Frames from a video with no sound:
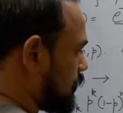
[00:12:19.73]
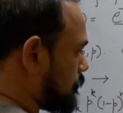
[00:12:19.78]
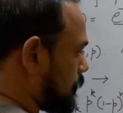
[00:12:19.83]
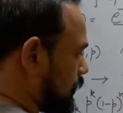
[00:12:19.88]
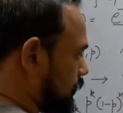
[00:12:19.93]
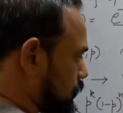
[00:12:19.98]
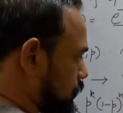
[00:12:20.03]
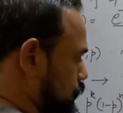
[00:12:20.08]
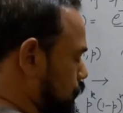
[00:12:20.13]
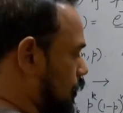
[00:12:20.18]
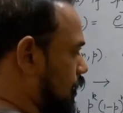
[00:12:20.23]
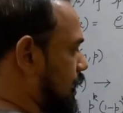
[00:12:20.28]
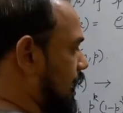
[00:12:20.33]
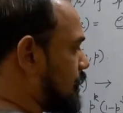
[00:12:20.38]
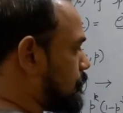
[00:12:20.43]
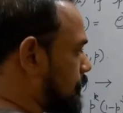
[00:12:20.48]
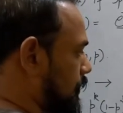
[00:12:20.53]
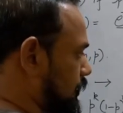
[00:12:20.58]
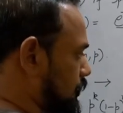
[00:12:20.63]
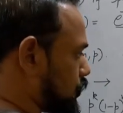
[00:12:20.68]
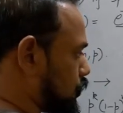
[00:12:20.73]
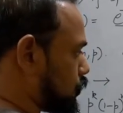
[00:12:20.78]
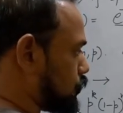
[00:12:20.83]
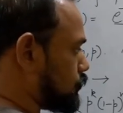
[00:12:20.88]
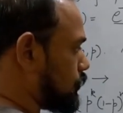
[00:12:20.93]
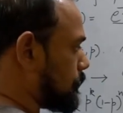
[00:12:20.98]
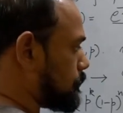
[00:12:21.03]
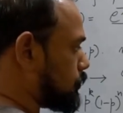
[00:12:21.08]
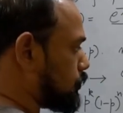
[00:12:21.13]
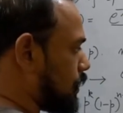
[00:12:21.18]
n minus 1, n minus
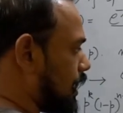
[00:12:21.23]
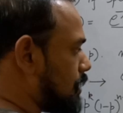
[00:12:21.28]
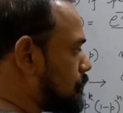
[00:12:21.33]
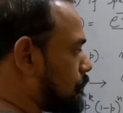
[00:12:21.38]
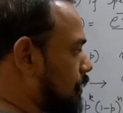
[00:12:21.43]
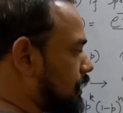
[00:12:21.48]
2, up to n